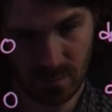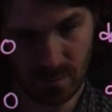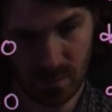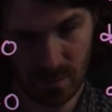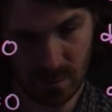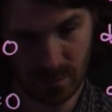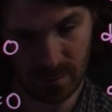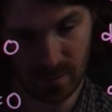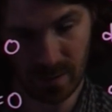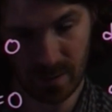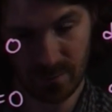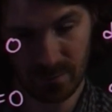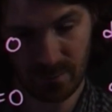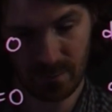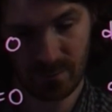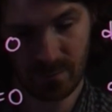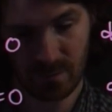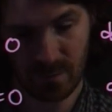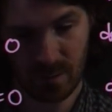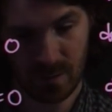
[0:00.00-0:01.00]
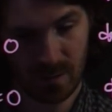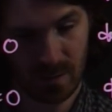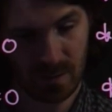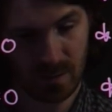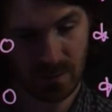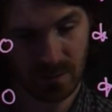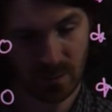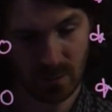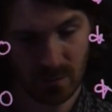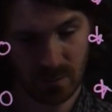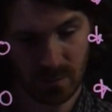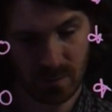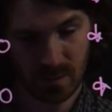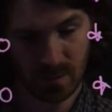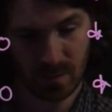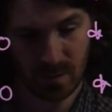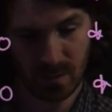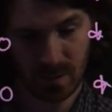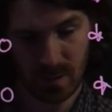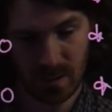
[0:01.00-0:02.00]
of f. So
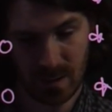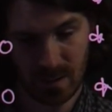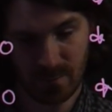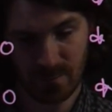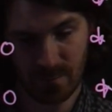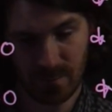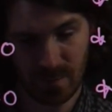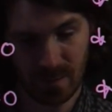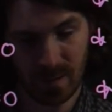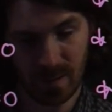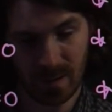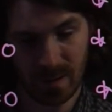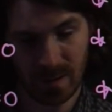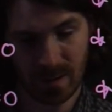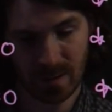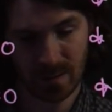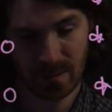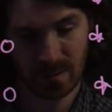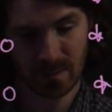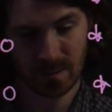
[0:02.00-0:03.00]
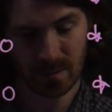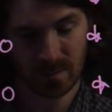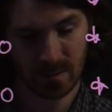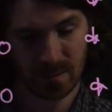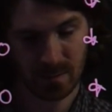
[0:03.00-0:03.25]
f(x),